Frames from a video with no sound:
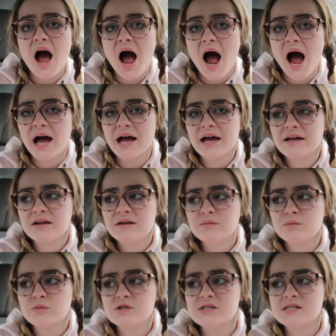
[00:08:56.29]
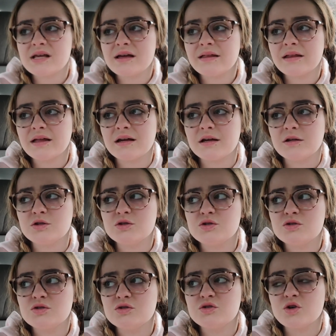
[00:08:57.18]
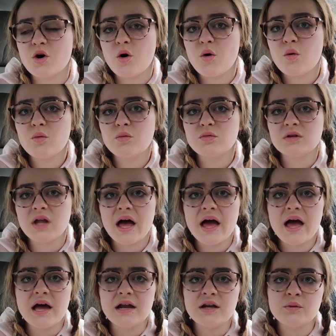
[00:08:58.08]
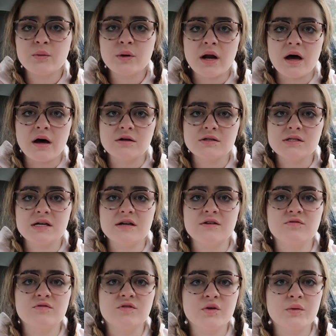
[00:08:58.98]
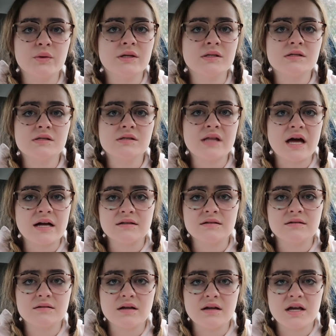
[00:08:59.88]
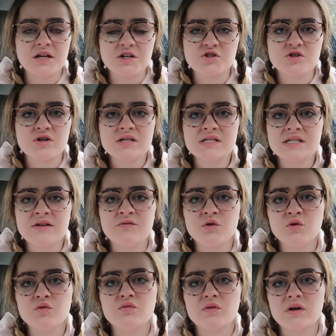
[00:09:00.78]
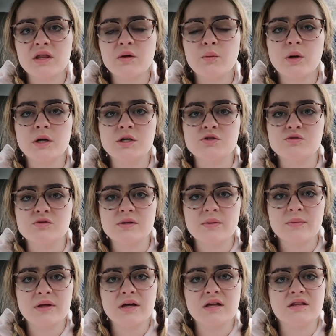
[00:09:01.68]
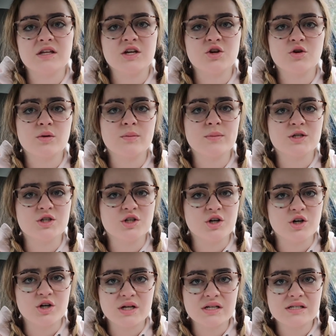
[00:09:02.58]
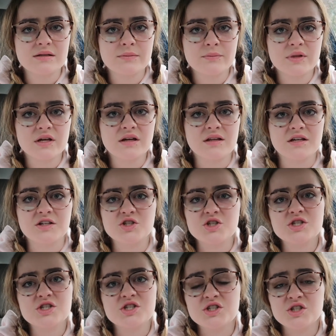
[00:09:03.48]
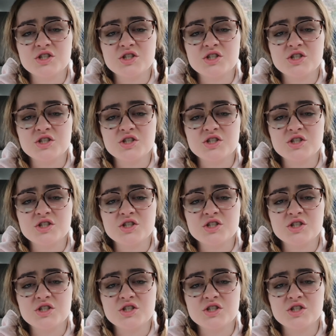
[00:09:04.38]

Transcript: I would say like, don't let anyone else influence that interest. If you really want to do something and think you could be good at something, like, just